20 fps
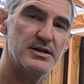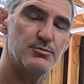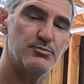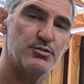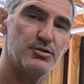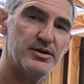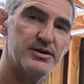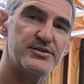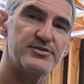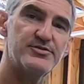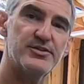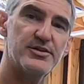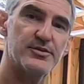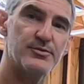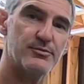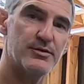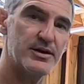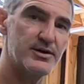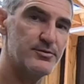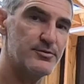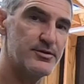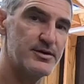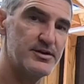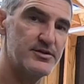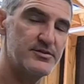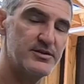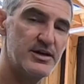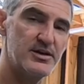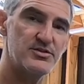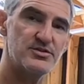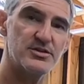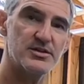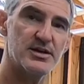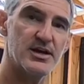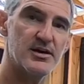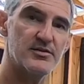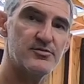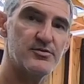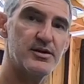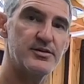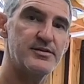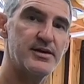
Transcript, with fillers: in place in the right orientation after I